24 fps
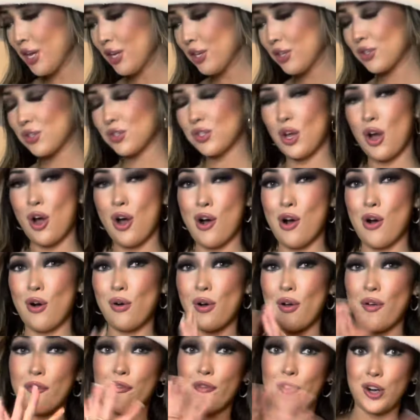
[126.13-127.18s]

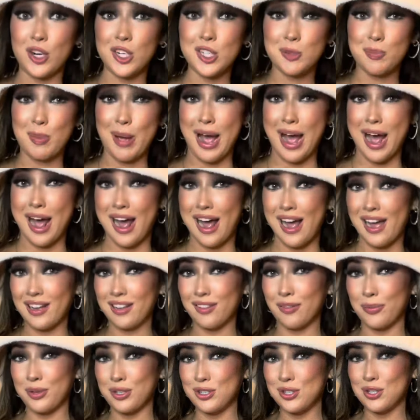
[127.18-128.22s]
So first bag,
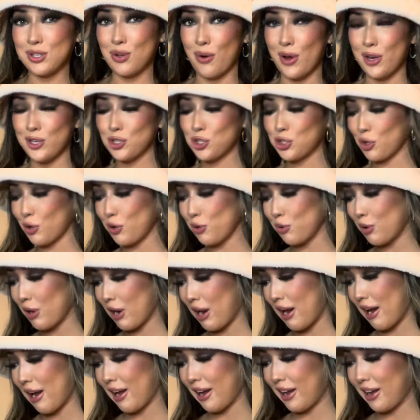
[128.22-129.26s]
let me just go ahead and show you
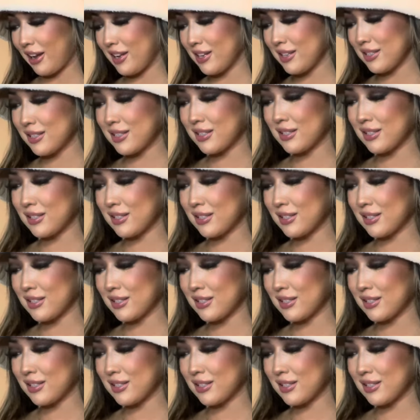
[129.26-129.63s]
guys.